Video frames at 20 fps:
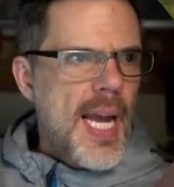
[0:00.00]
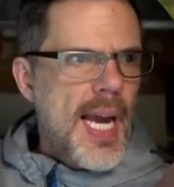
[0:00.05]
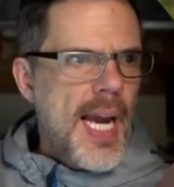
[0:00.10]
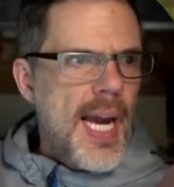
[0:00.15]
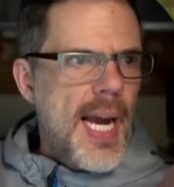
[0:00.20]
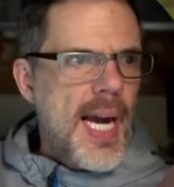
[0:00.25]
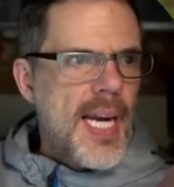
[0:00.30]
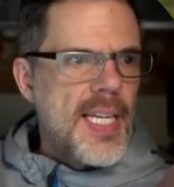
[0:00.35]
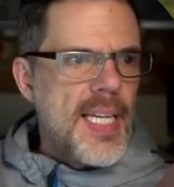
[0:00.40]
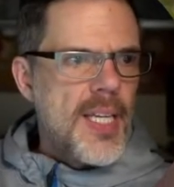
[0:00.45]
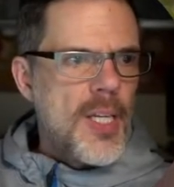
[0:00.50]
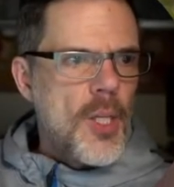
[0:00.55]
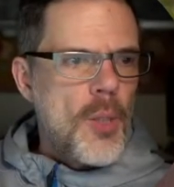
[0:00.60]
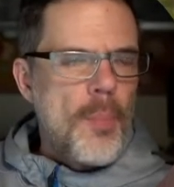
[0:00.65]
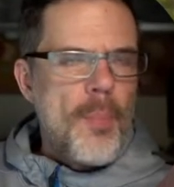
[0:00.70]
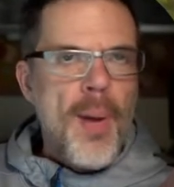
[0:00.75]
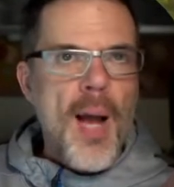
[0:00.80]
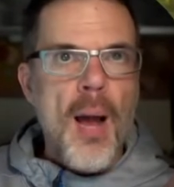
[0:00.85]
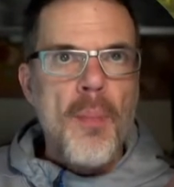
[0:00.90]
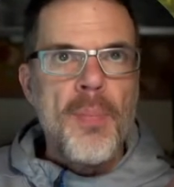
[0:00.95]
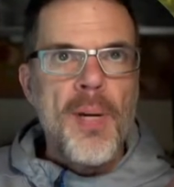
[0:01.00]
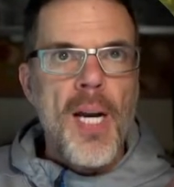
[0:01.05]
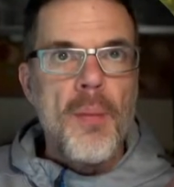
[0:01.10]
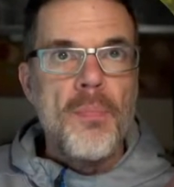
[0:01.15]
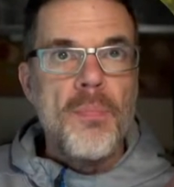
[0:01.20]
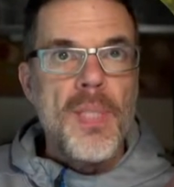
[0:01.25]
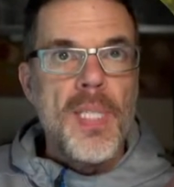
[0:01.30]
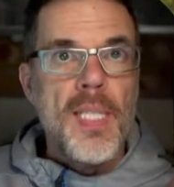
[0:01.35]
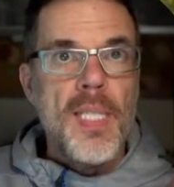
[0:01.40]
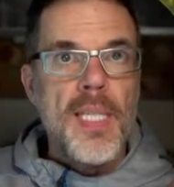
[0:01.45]
and it'll pop it
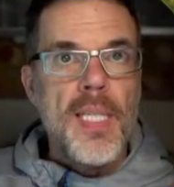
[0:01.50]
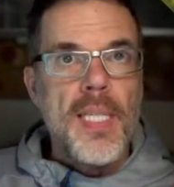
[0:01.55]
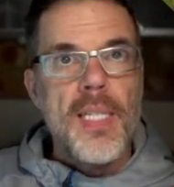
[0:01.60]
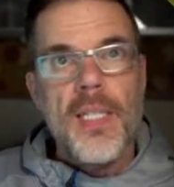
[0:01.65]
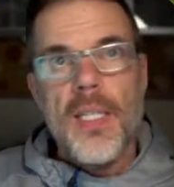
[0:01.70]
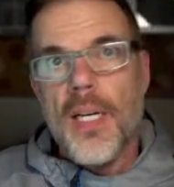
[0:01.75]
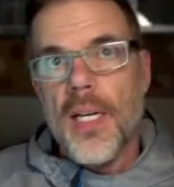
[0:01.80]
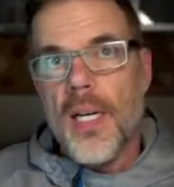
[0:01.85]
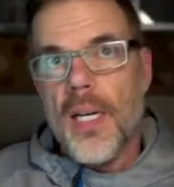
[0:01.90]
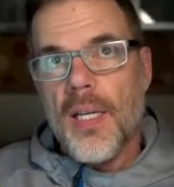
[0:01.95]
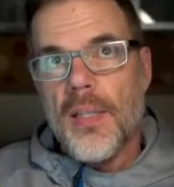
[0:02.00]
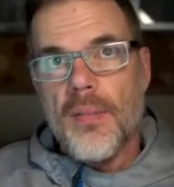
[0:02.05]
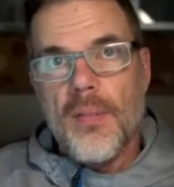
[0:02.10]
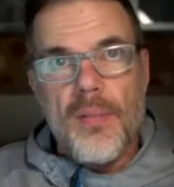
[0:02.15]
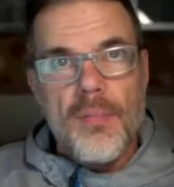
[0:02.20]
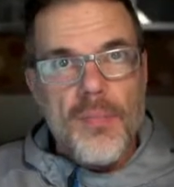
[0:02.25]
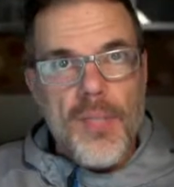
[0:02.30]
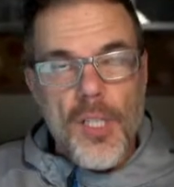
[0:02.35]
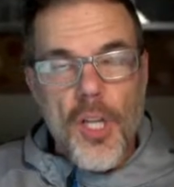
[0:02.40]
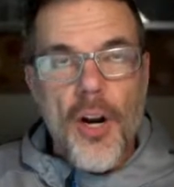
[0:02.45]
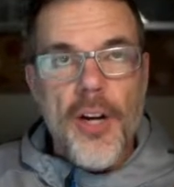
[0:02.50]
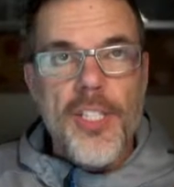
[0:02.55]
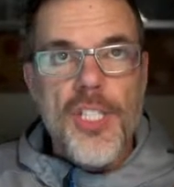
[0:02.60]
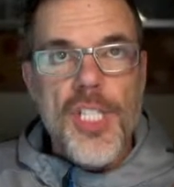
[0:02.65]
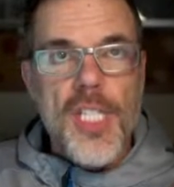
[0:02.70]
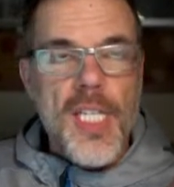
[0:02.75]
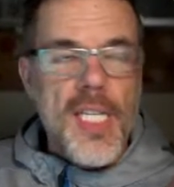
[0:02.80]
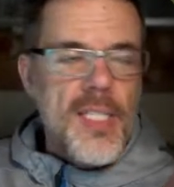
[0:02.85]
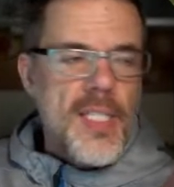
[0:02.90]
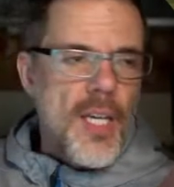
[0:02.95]
up in
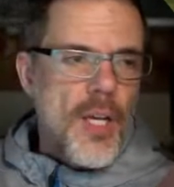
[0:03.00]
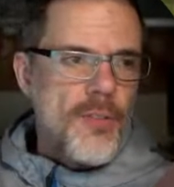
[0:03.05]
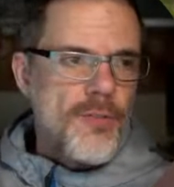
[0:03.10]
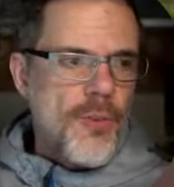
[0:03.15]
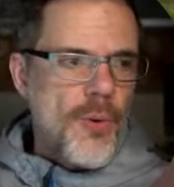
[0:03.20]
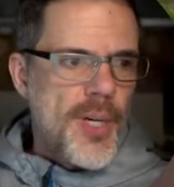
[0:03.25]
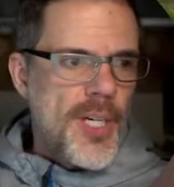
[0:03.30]
large detail